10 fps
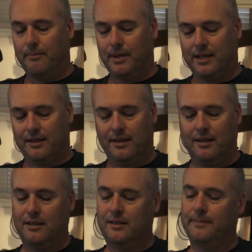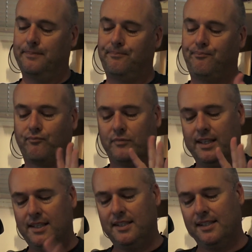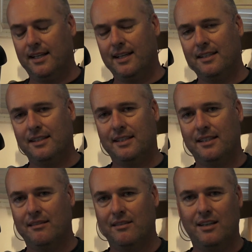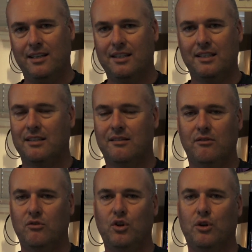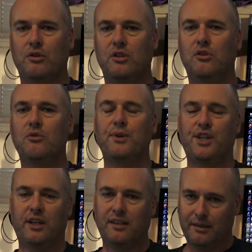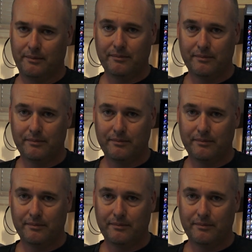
But this lens is, super sharp.